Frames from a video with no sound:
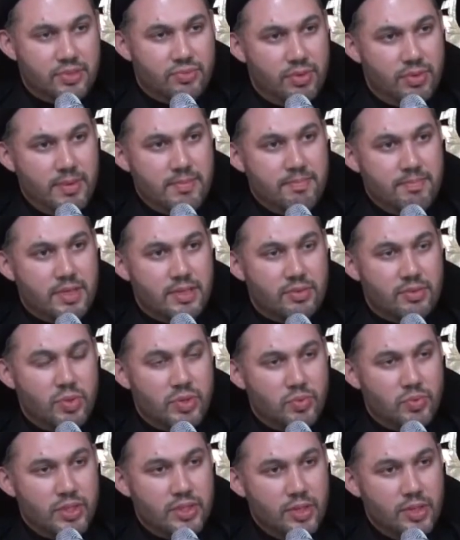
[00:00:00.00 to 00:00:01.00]
Remember, when
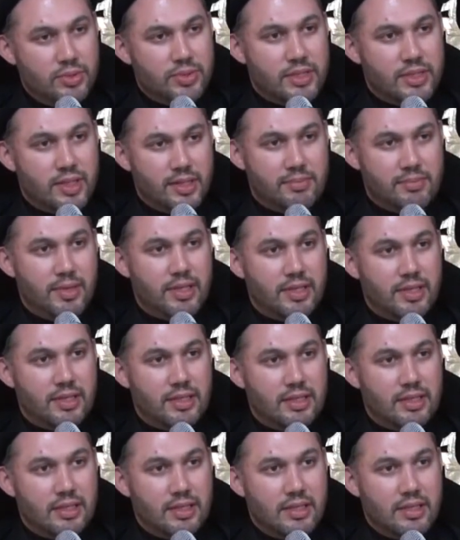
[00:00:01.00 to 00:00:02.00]
we go to Karbala,
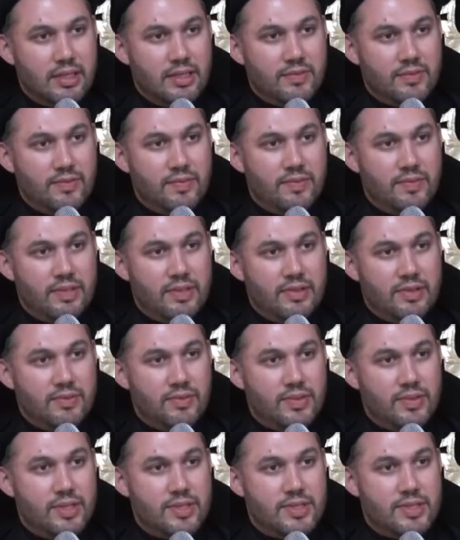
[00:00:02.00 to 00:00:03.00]
for
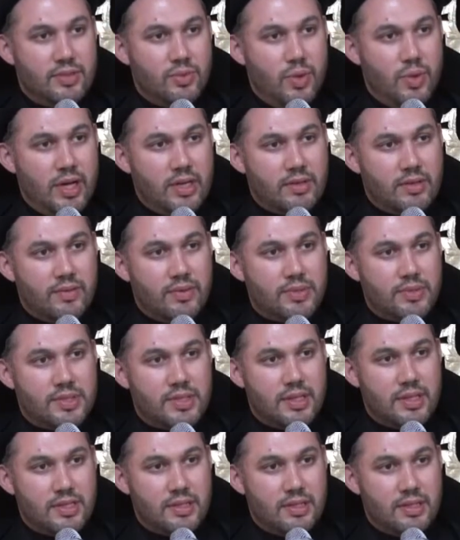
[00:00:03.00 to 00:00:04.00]
the Zawar of
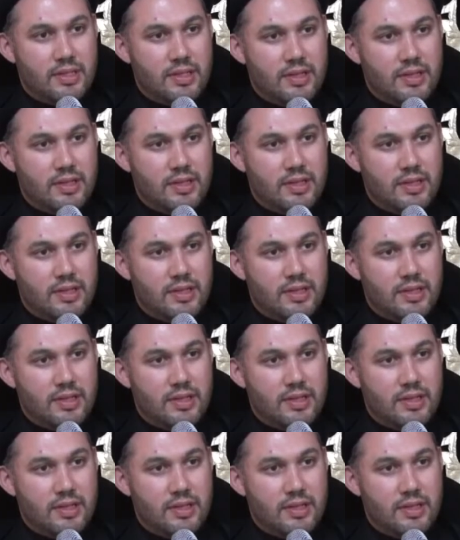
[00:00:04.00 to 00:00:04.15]
Hussein,